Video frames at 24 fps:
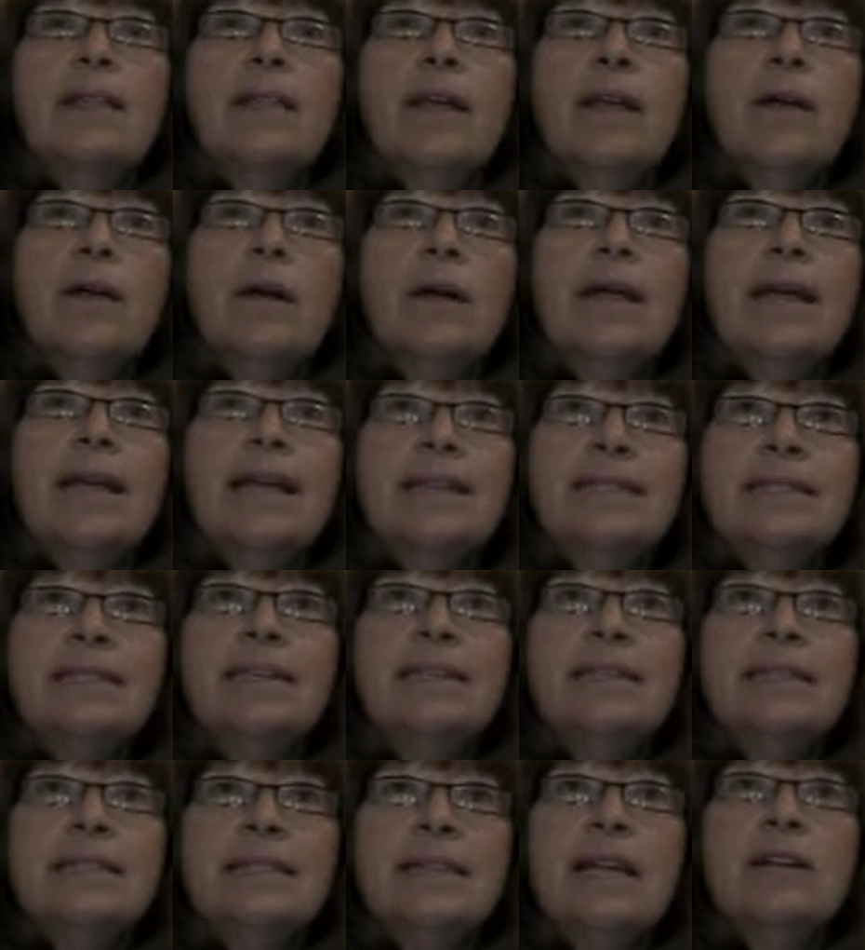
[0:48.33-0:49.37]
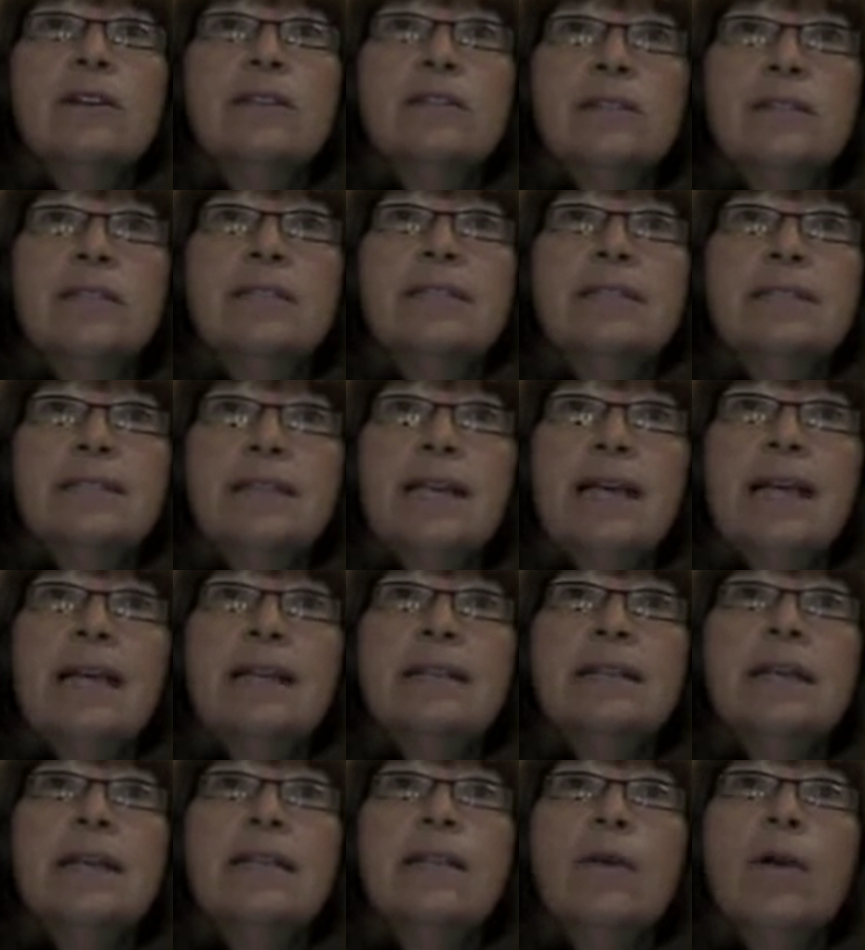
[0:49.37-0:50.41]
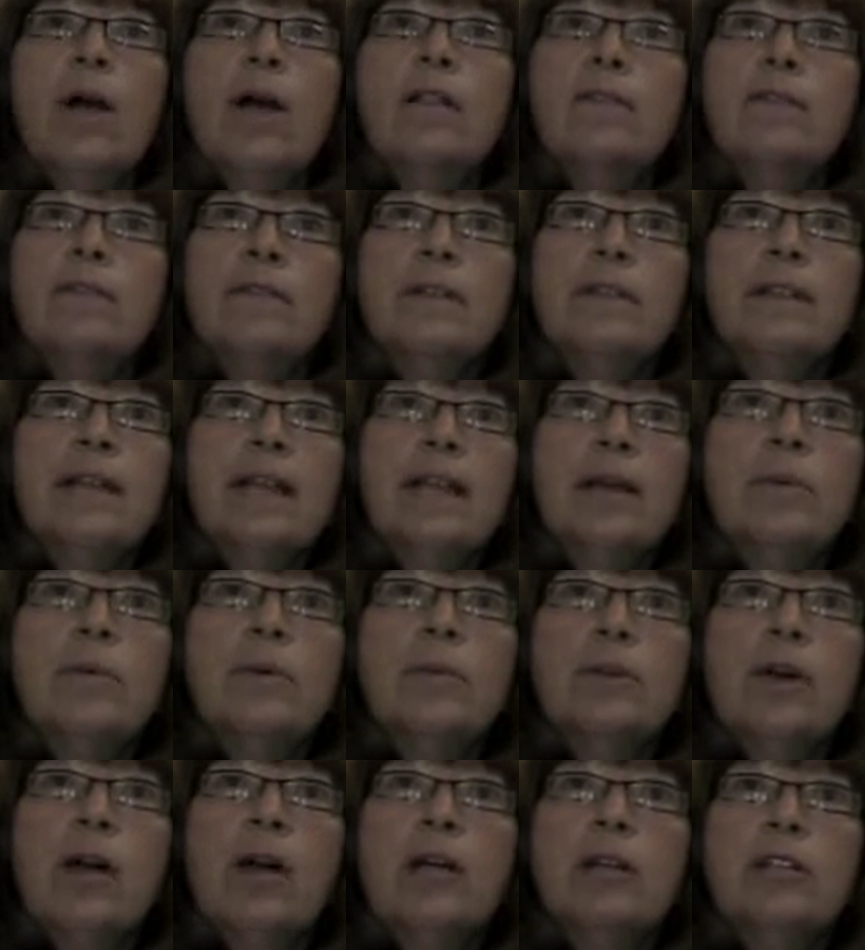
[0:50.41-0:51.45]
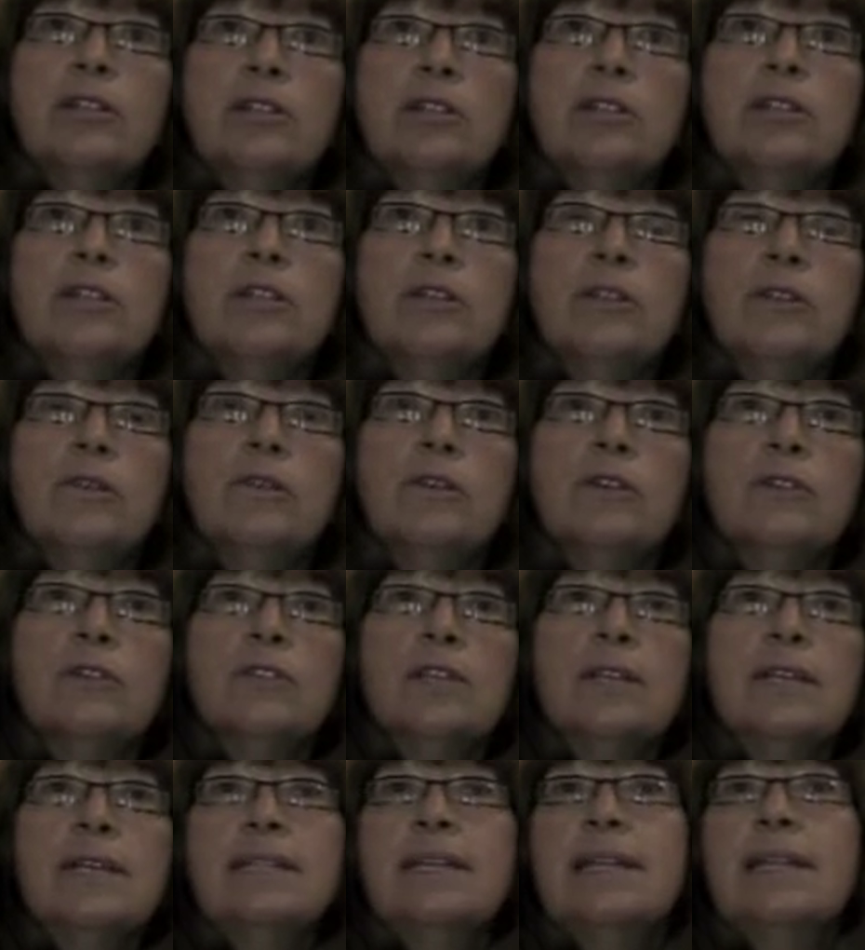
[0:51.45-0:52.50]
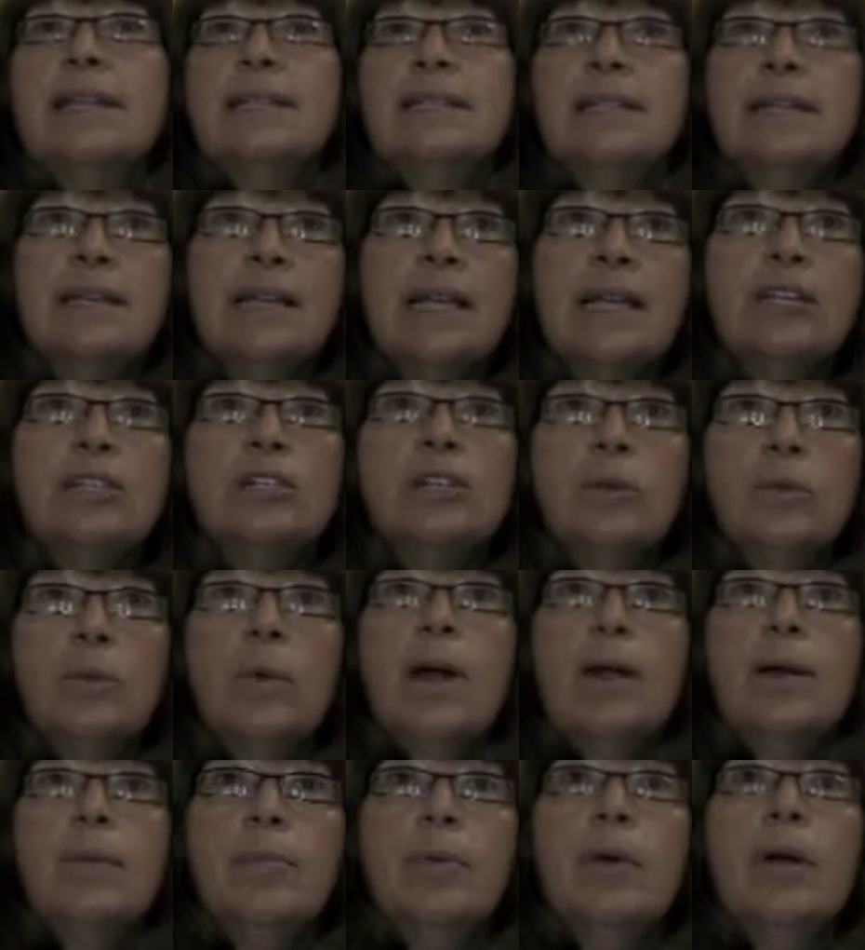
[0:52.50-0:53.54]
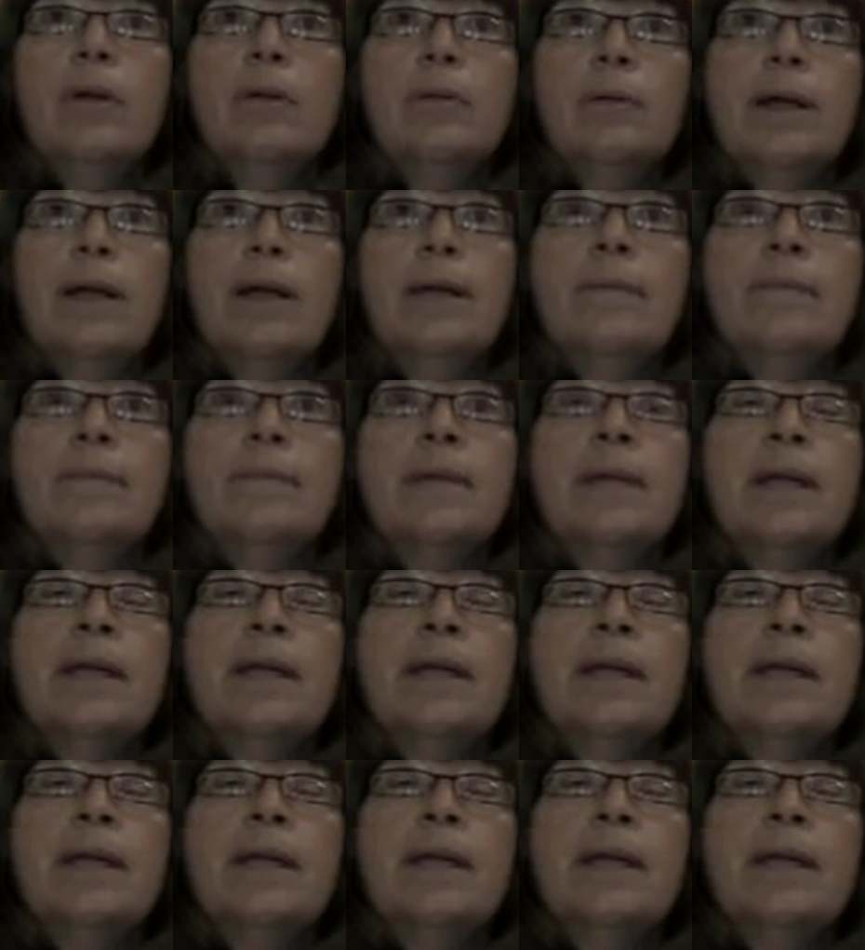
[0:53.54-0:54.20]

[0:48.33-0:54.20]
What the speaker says: There are 18 centers in the state, and they're all affiliated with colleges and universities, and it's a nationwide program.